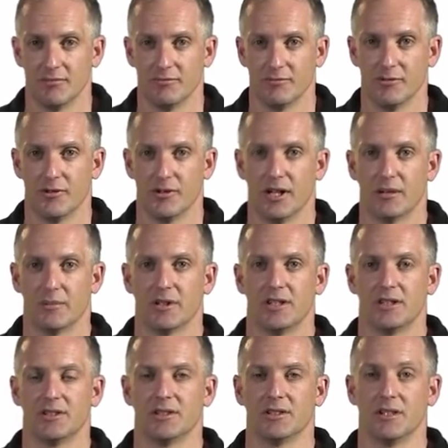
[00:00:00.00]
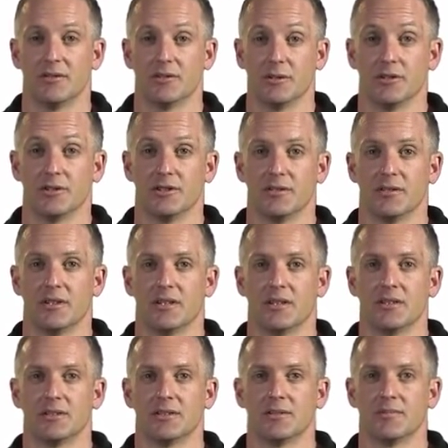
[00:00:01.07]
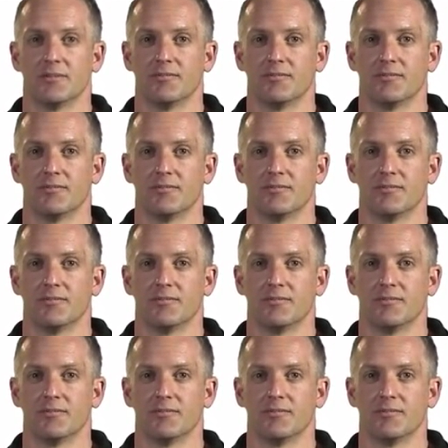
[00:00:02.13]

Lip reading: for adaptation and for all sorts of other things.